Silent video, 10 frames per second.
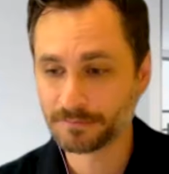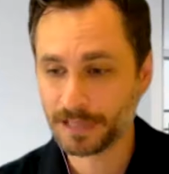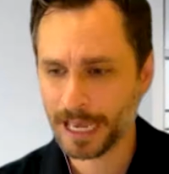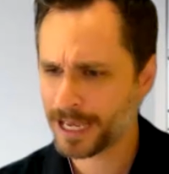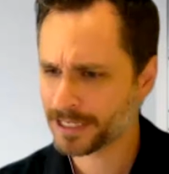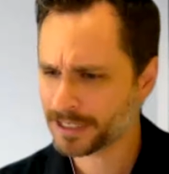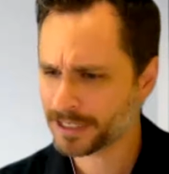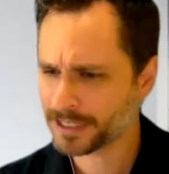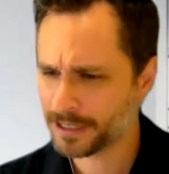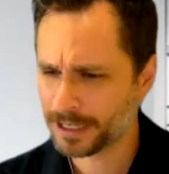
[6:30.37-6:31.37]
has
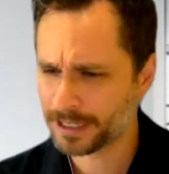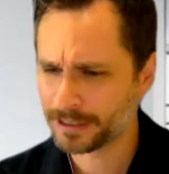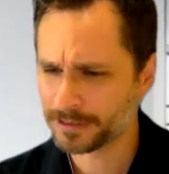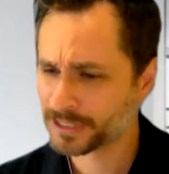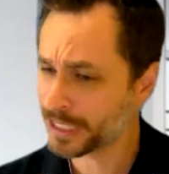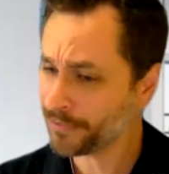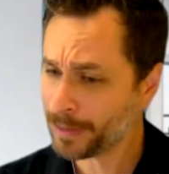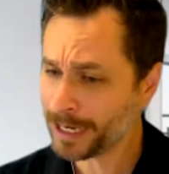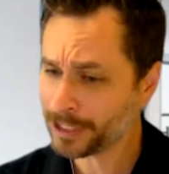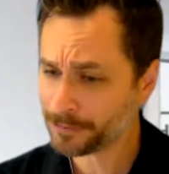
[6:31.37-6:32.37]
7
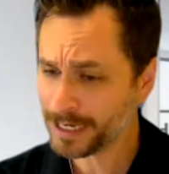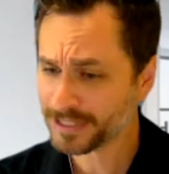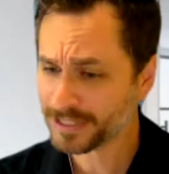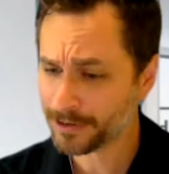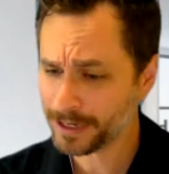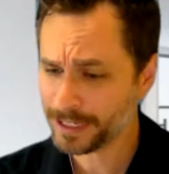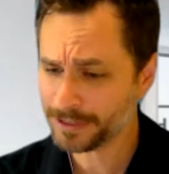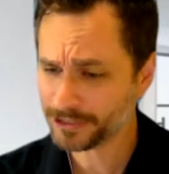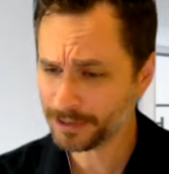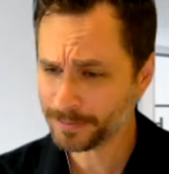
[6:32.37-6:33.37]
mic array. Is that
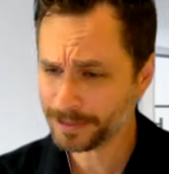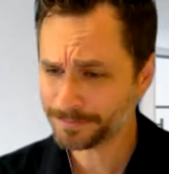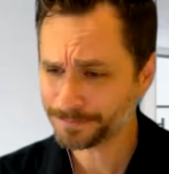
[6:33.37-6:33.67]
right, gentlemen?